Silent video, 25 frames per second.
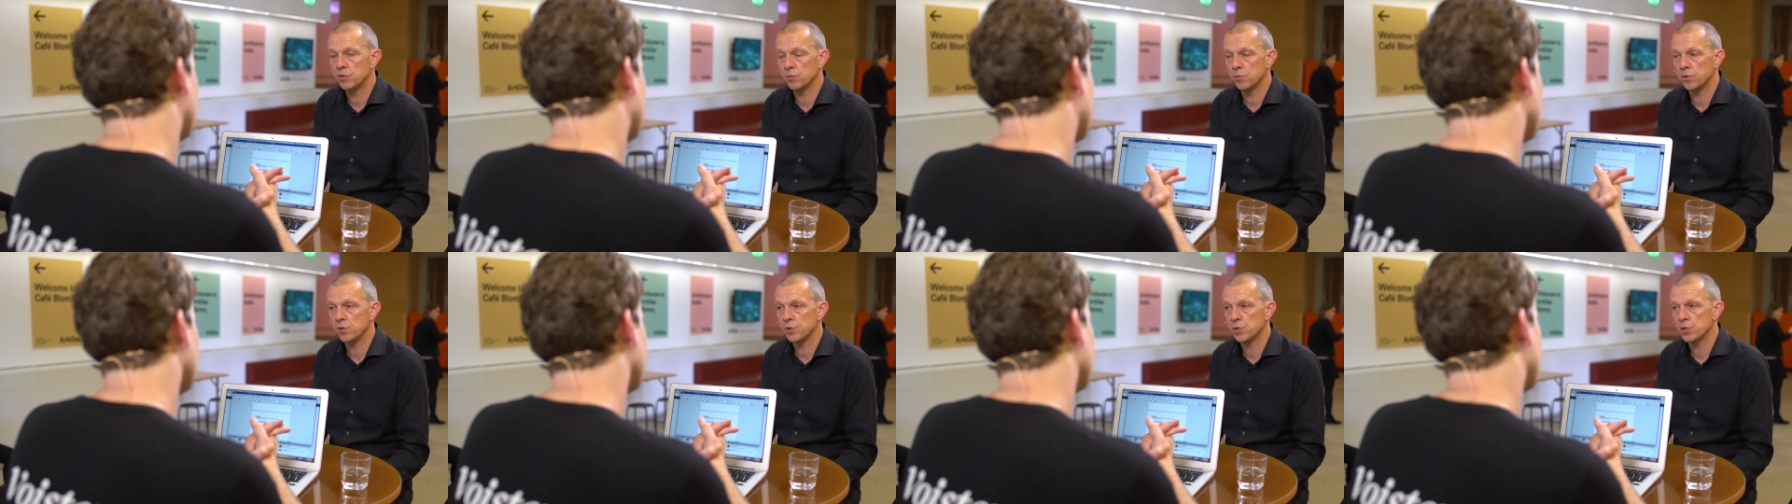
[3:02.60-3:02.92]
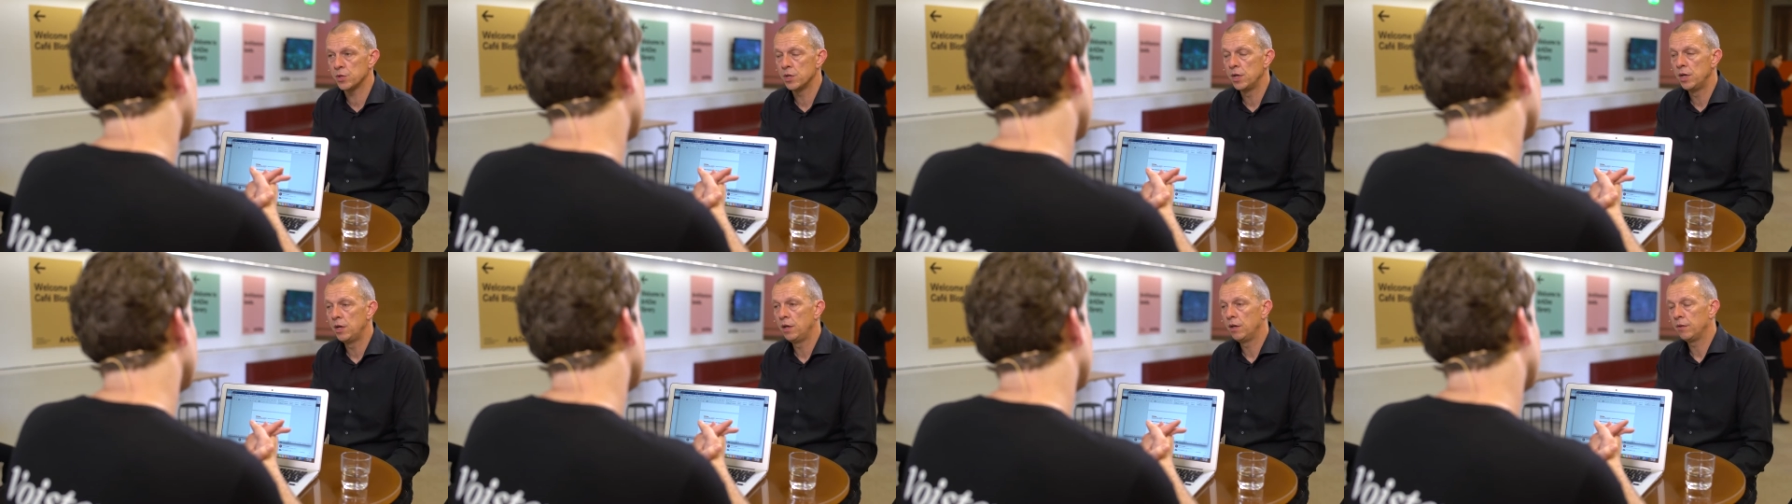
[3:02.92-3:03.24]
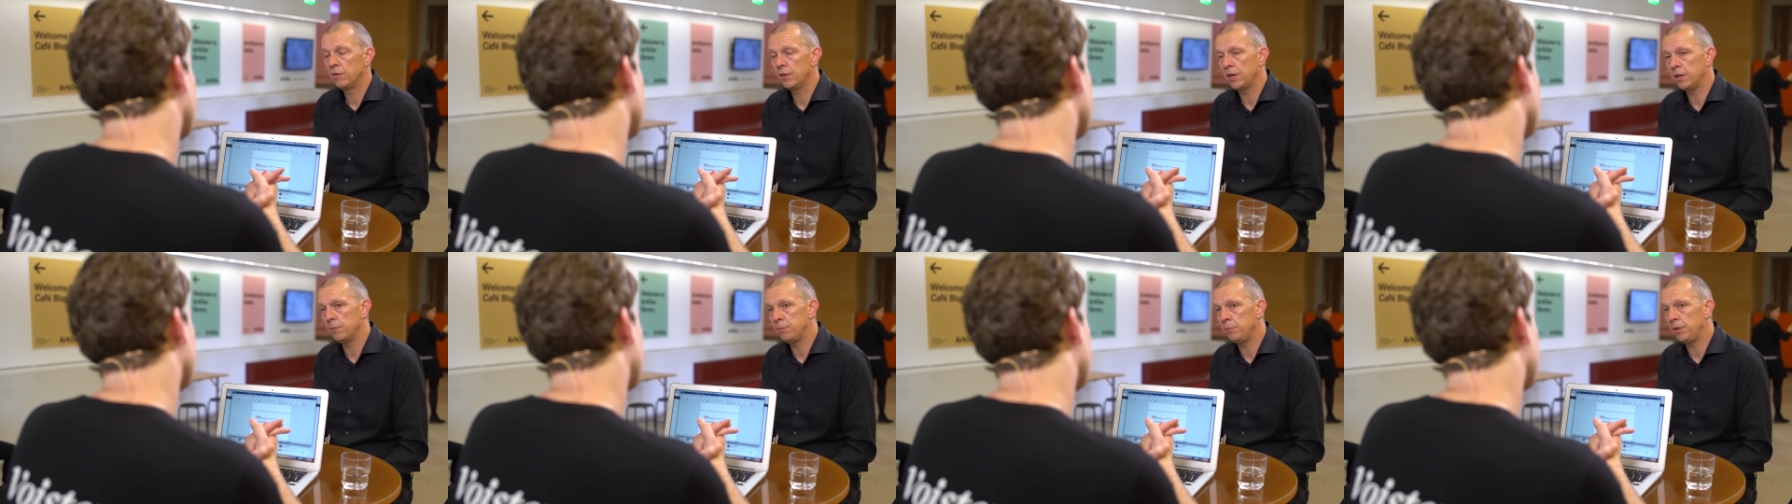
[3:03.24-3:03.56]
to us
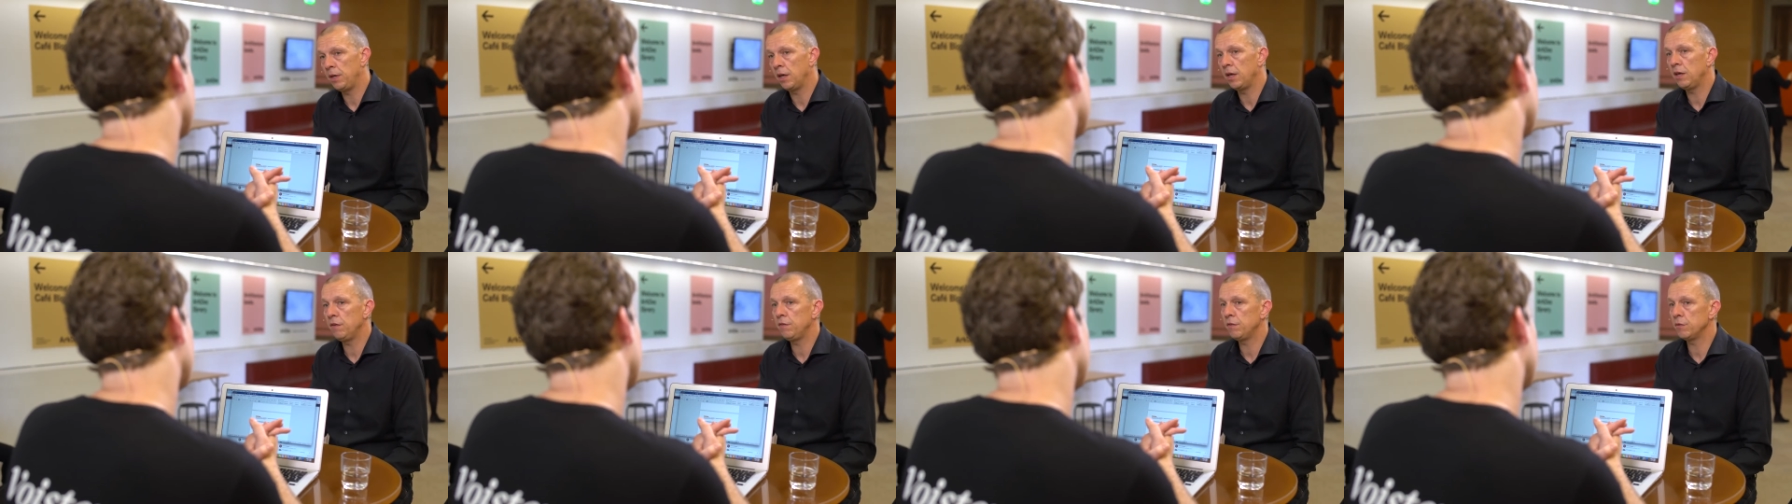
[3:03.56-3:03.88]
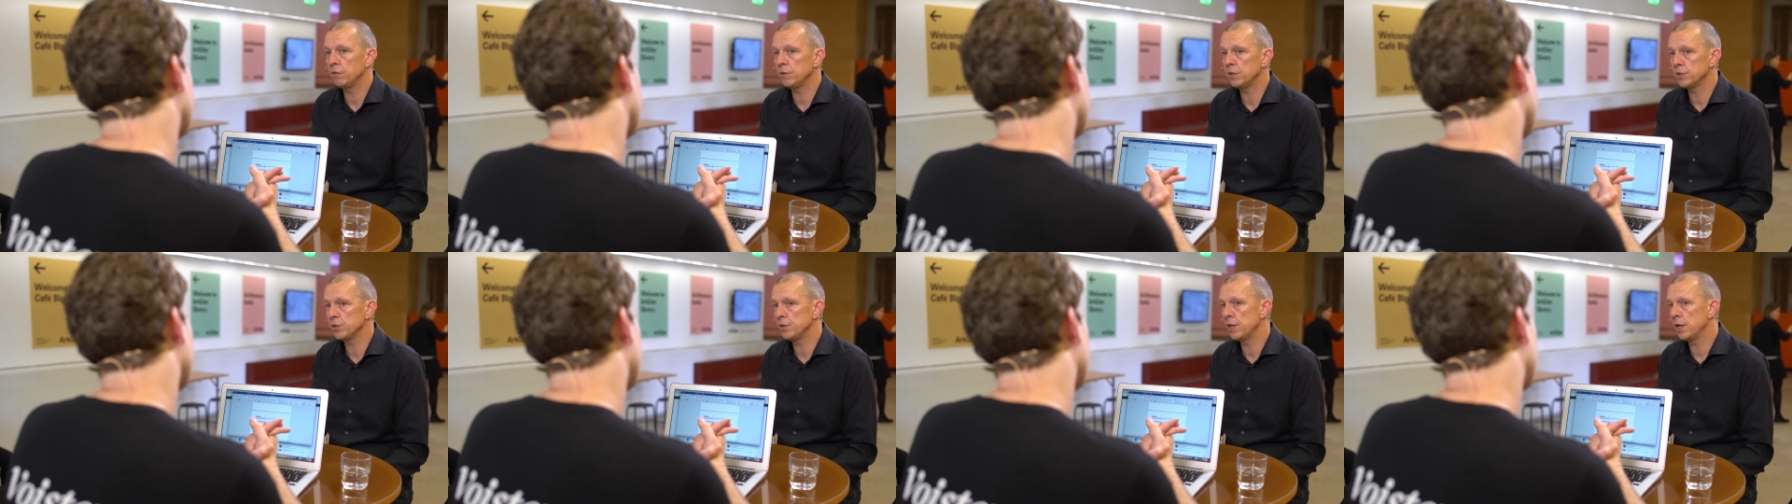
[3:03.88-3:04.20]
that behavior is